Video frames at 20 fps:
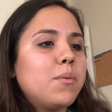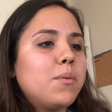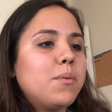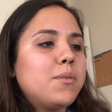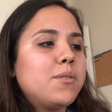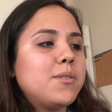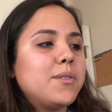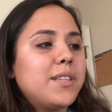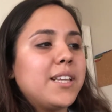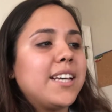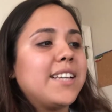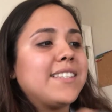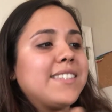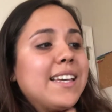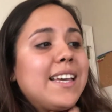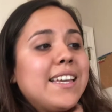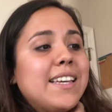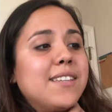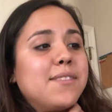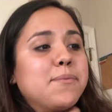to like
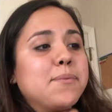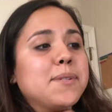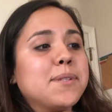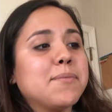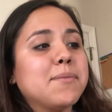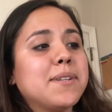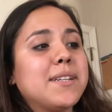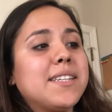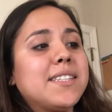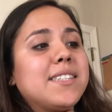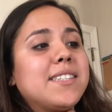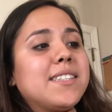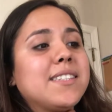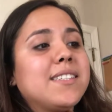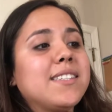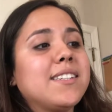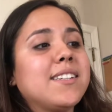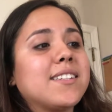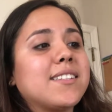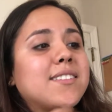science was when I
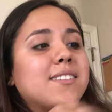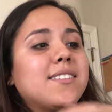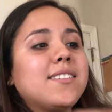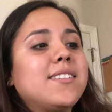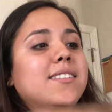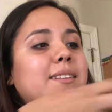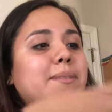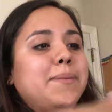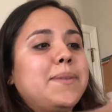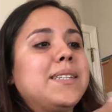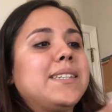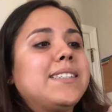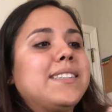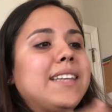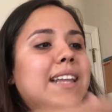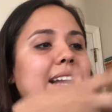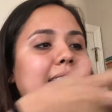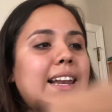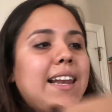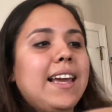stuck to the subjects
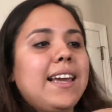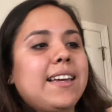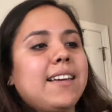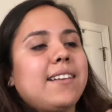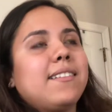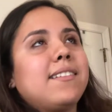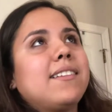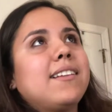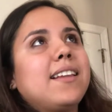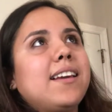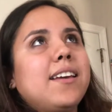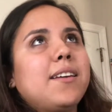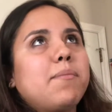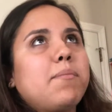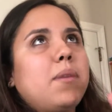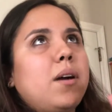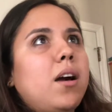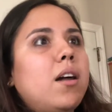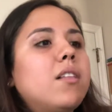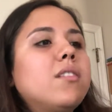that I like
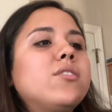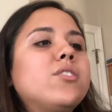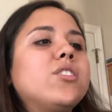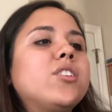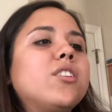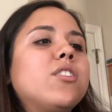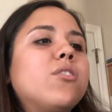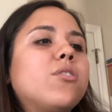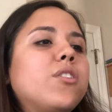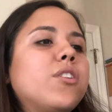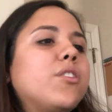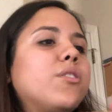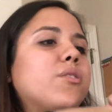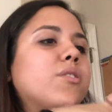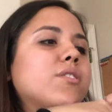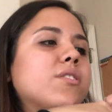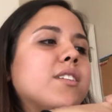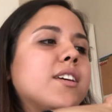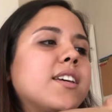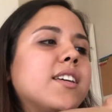biology or
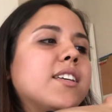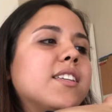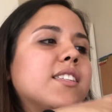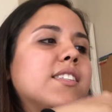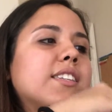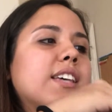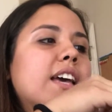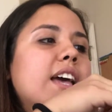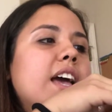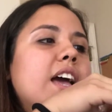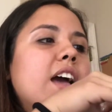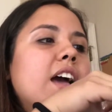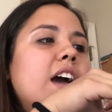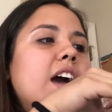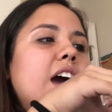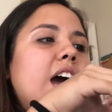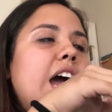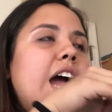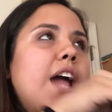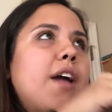neuroscience.
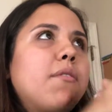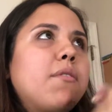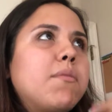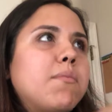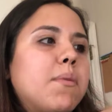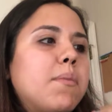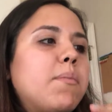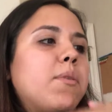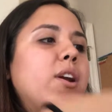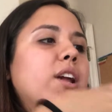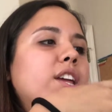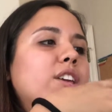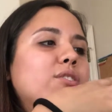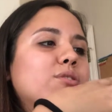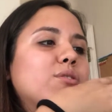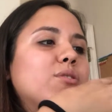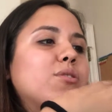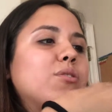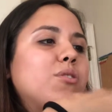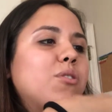I remember I
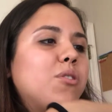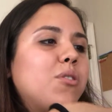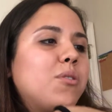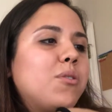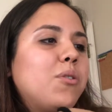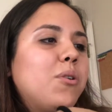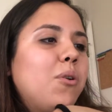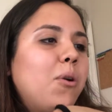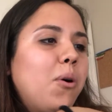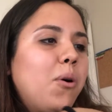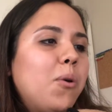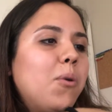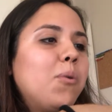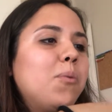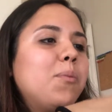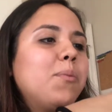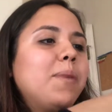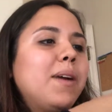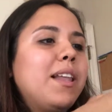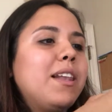used to go
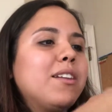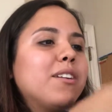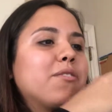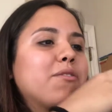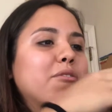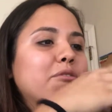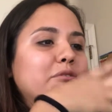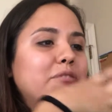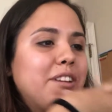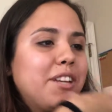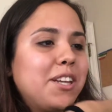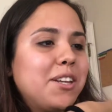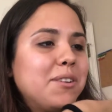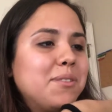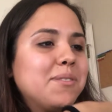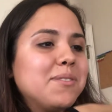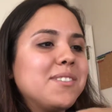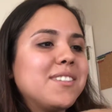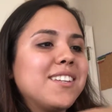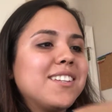home and look for
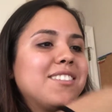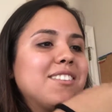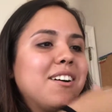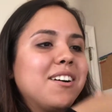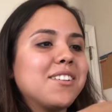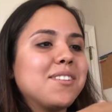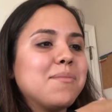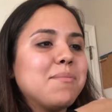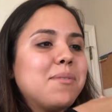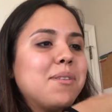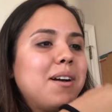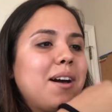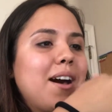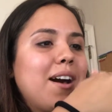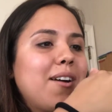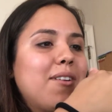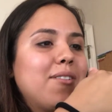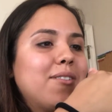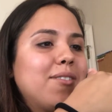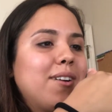videos that talked about
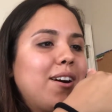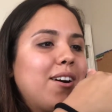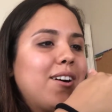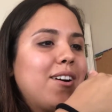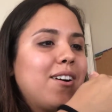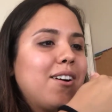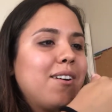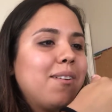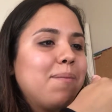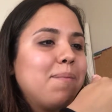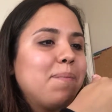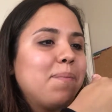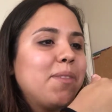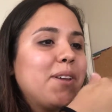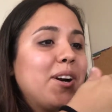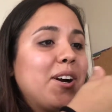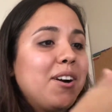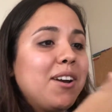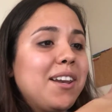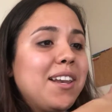how
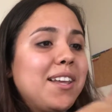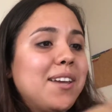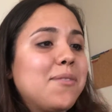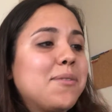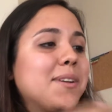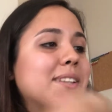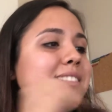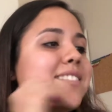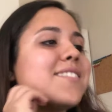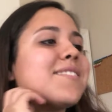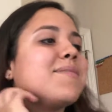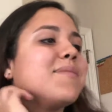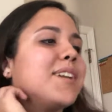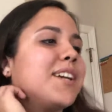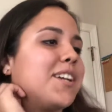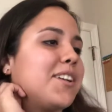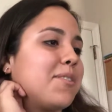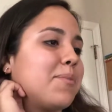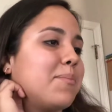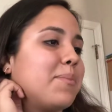there are liquids
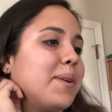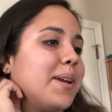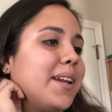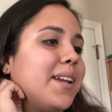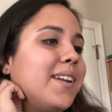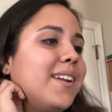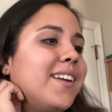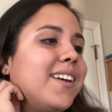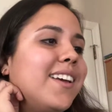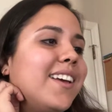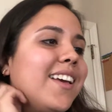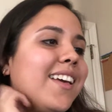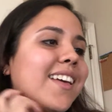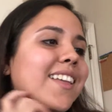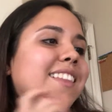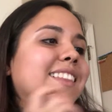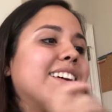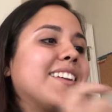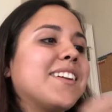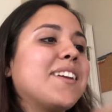in our brain
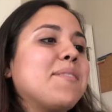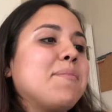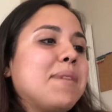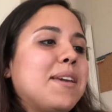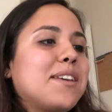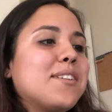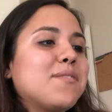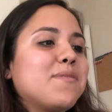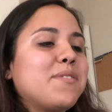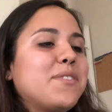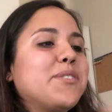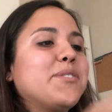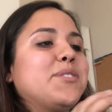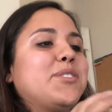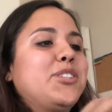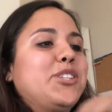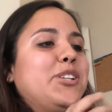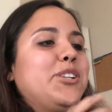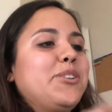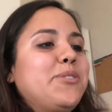that can make us feel
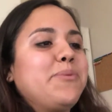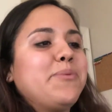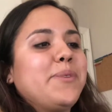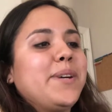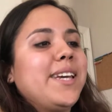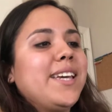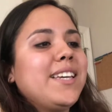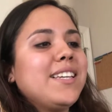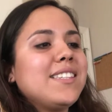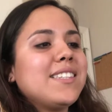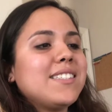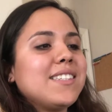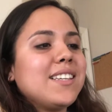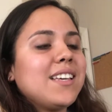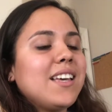certain ways